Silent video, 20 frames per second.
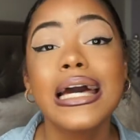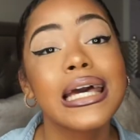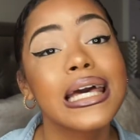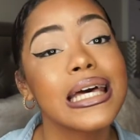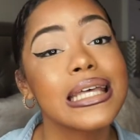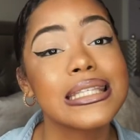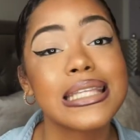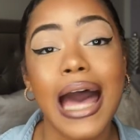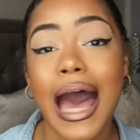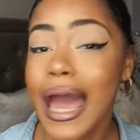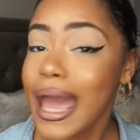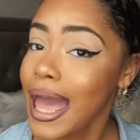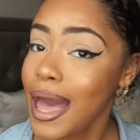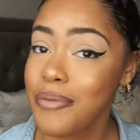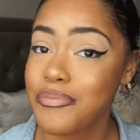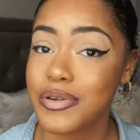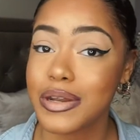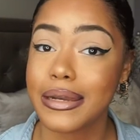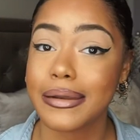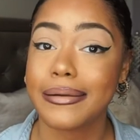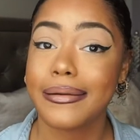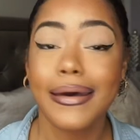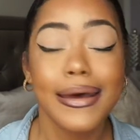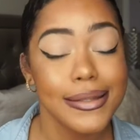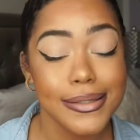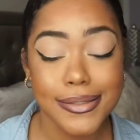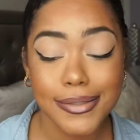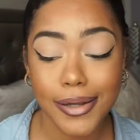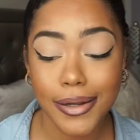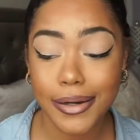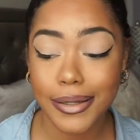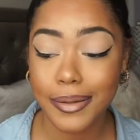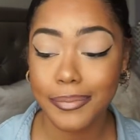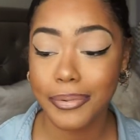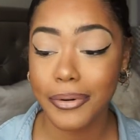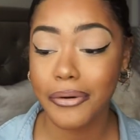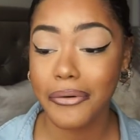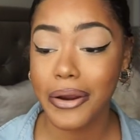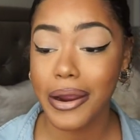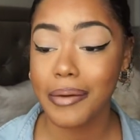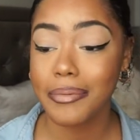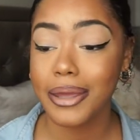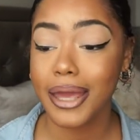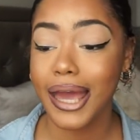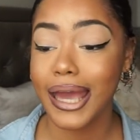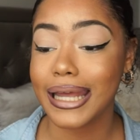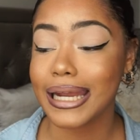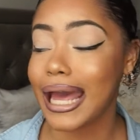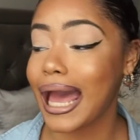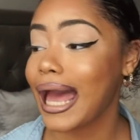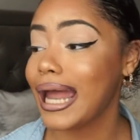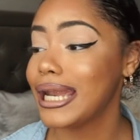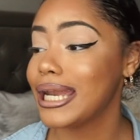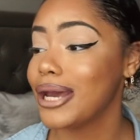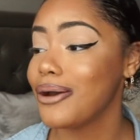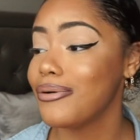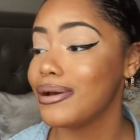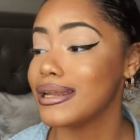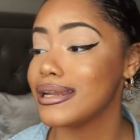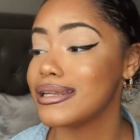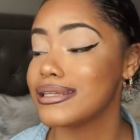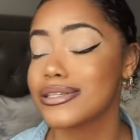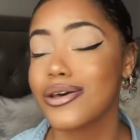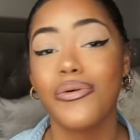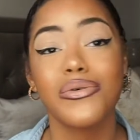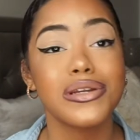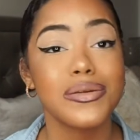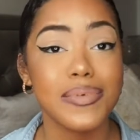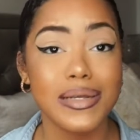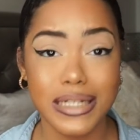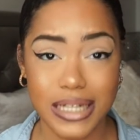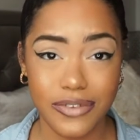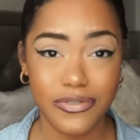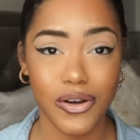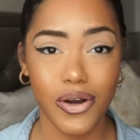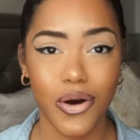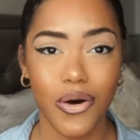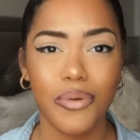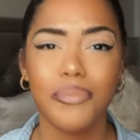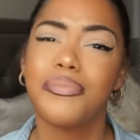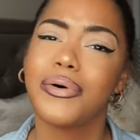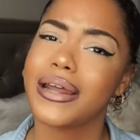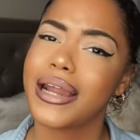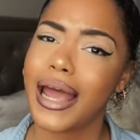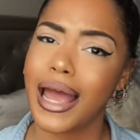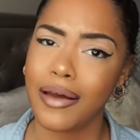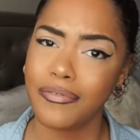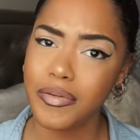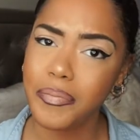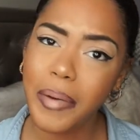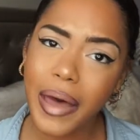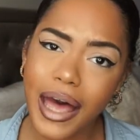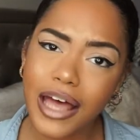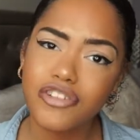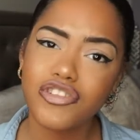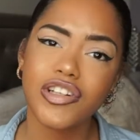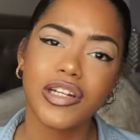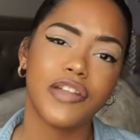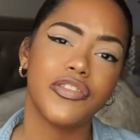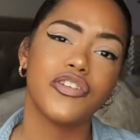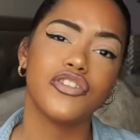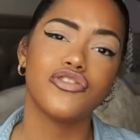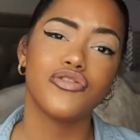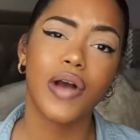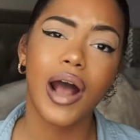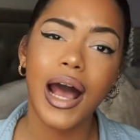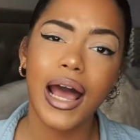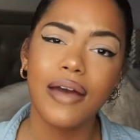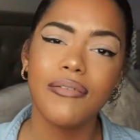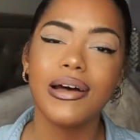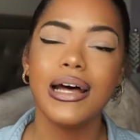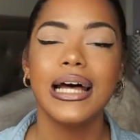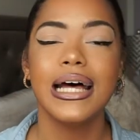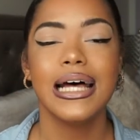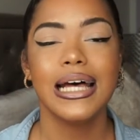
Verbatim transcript: because I have not started the program yet. And I know it is going to be difficult, but I have the passion and the drive.